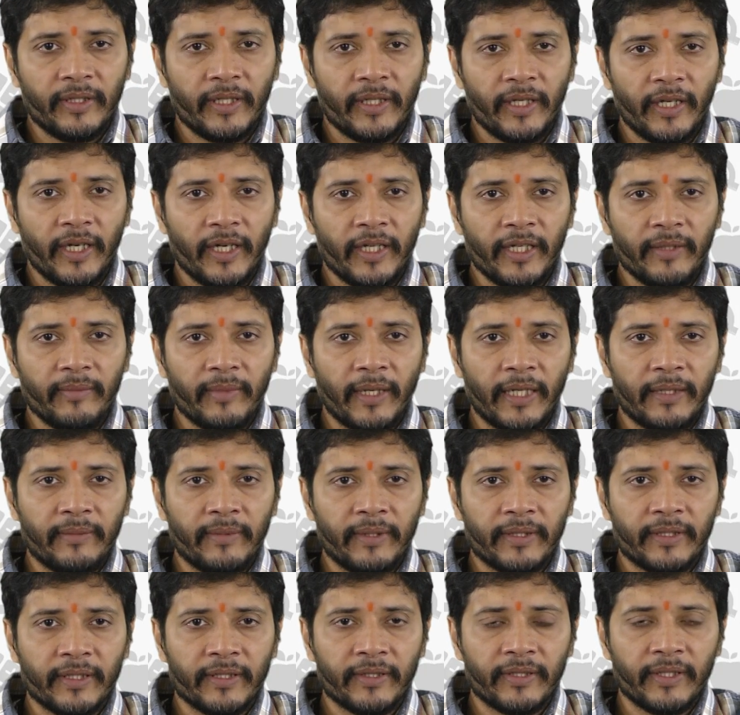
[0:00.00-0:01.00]
the learning
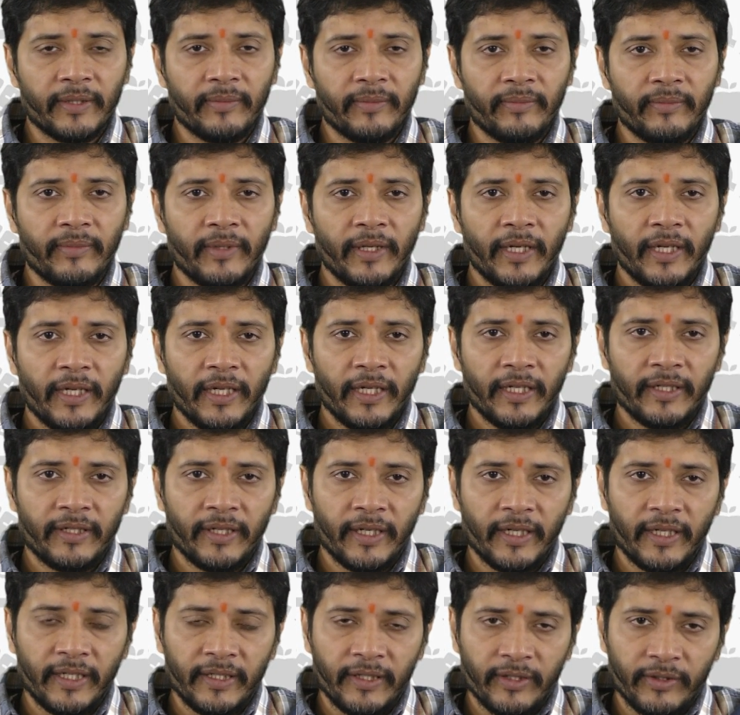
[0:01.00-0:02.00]
management system is
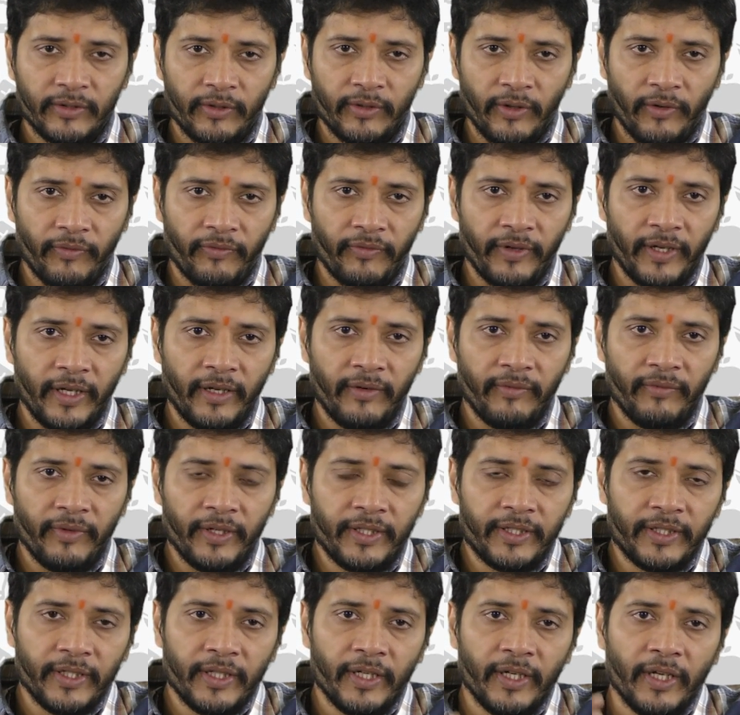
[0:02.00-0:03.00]
a software
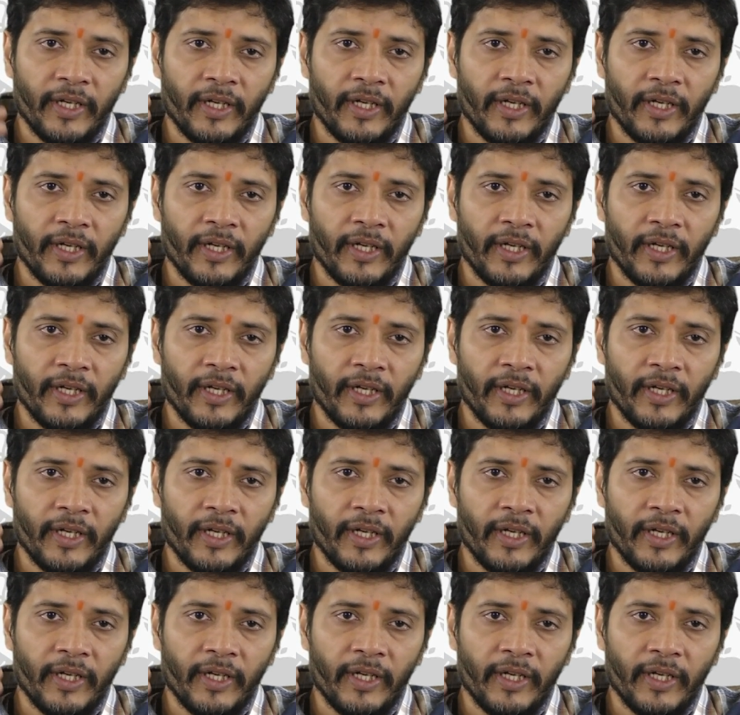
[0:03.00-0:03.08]
which